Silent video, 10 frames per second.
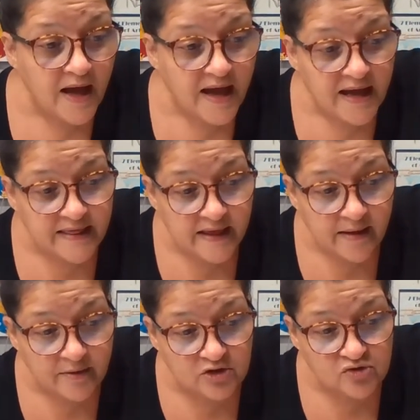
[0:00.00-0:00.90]
I think I'm
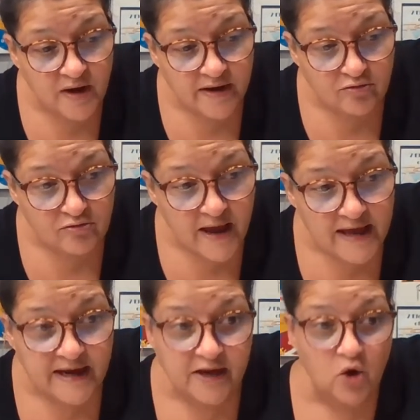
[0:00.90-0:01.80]
going to try
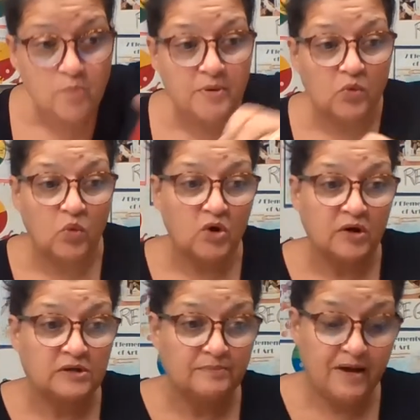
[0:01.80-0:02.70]
red. I hope it
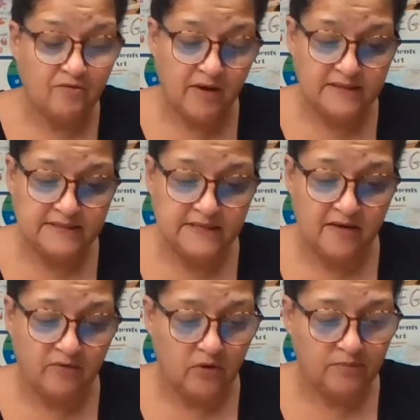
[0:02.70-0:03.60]
works. My red's
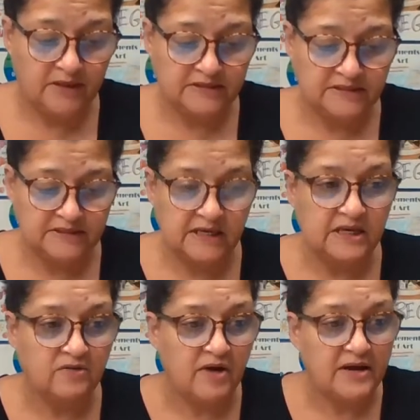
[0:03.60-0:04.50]
never... Oh, that's a skinny
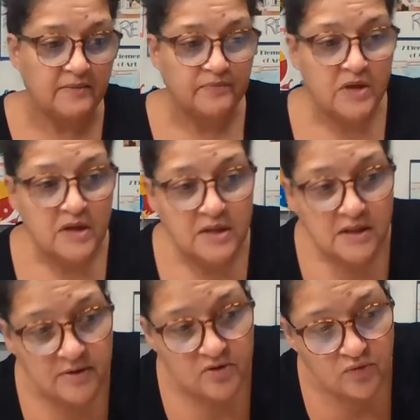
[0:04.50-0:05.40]
red.
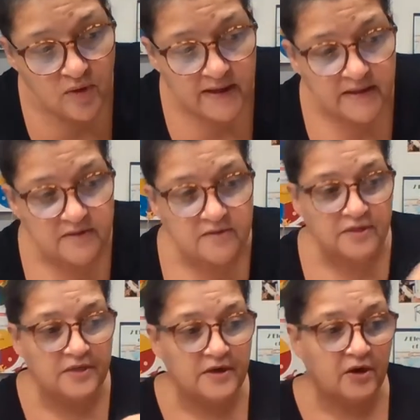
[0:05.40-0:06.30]
Let me try this
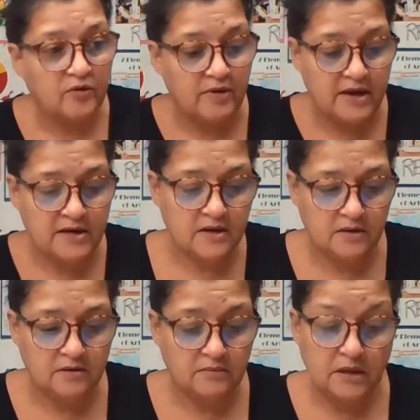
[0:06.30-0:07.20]
thicker red.
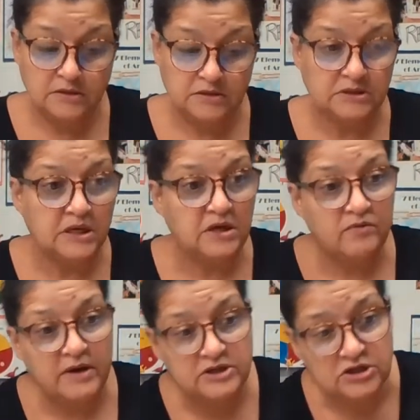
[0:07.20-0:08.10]
That's a skinny
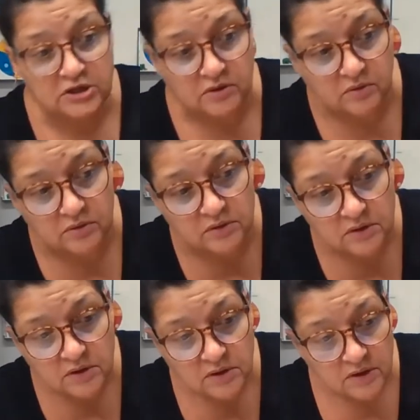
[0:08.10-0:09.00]
red too.
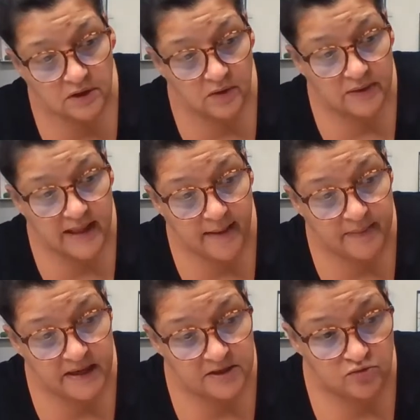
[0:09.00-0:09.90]
You know what that
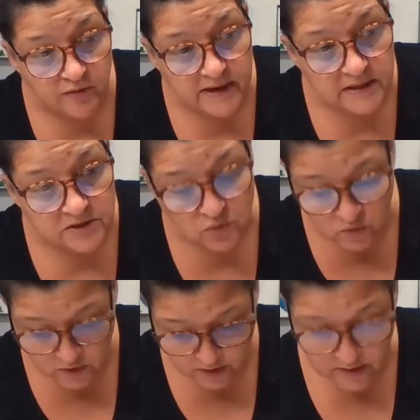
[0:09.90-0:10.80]
means? Red doesn't
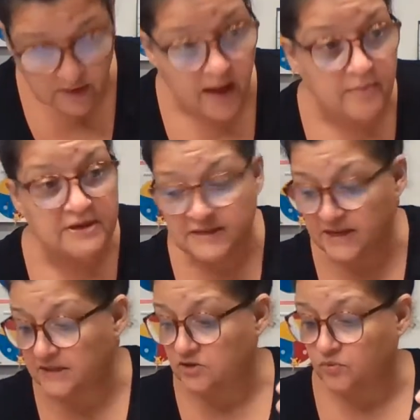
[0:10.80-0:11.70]
work. I'm going to
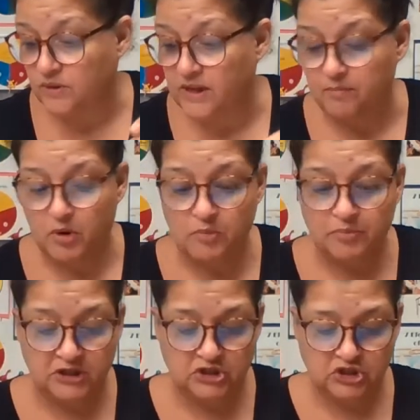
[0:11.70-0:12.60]
take this one then,
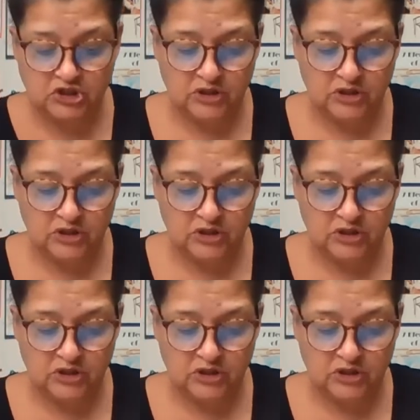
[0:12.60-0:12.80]
purplish.